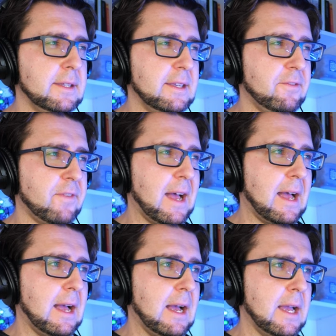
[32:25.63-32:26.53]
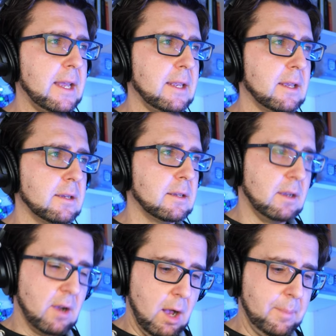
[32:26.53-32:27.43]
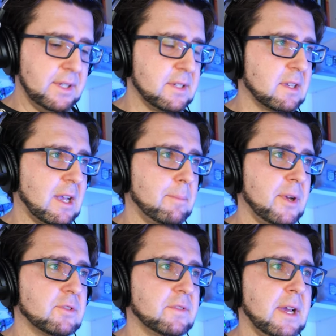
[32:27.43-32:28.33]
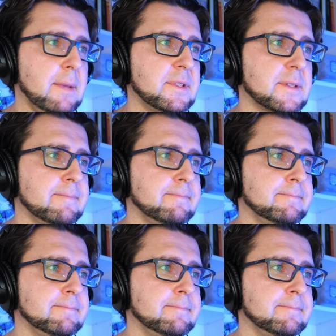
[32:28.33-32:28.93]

If I copy this a bunch of times,